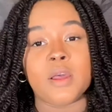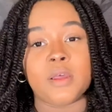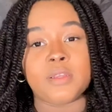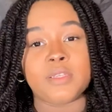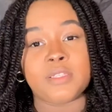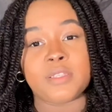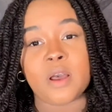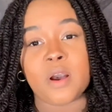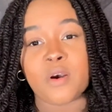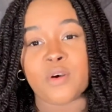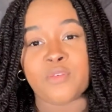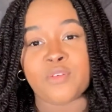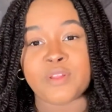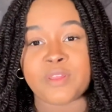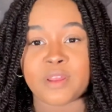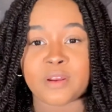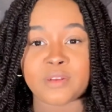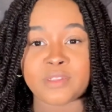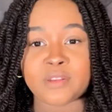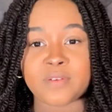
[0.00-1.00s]
So for
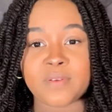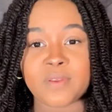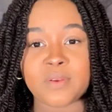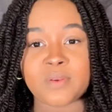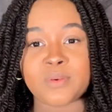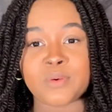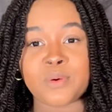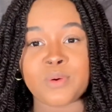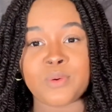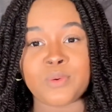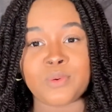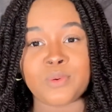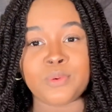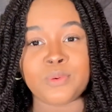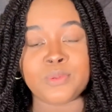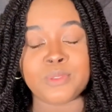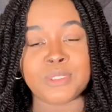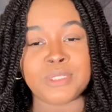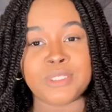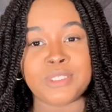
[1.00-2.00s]
those of you
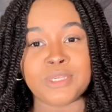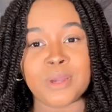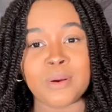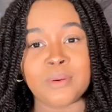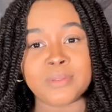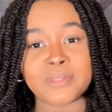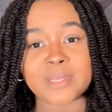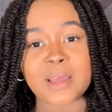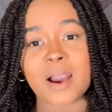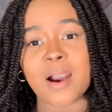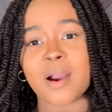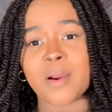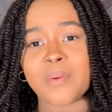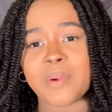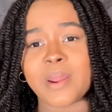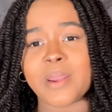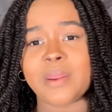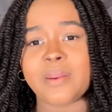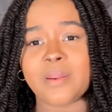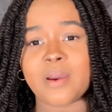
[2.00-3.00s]
who don't
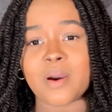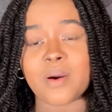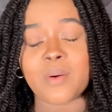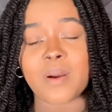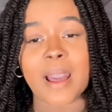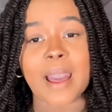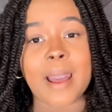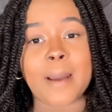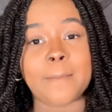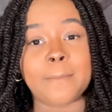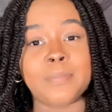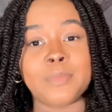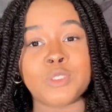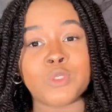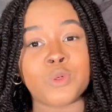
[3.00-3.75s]
already know, I'm